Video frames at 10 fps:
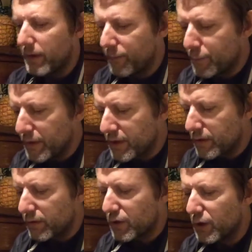if Brits
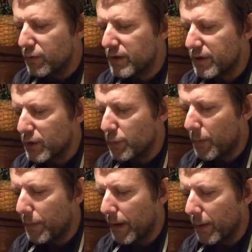could choose a
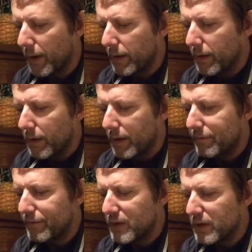superpower,
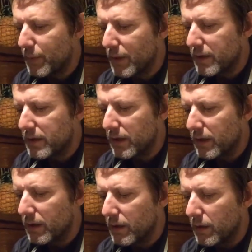
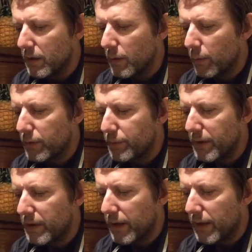invisibility would
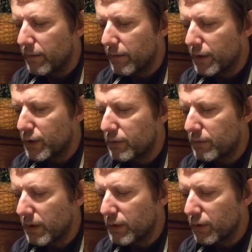be their uh,
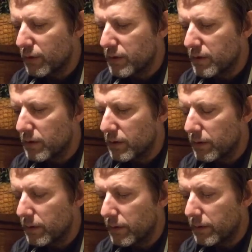their choice.
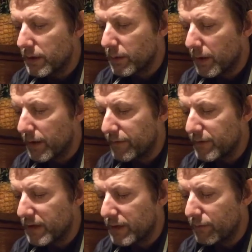Is that the way
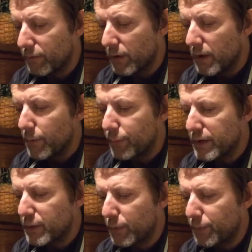I've said that right?
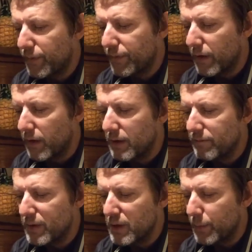Brits would prefer
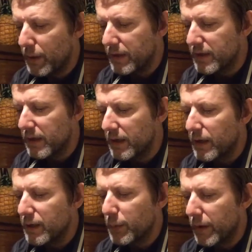invisibility
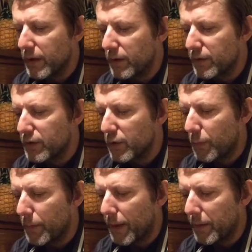to any other
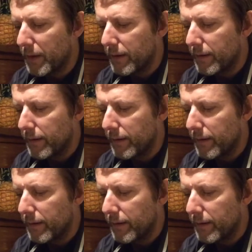superpower.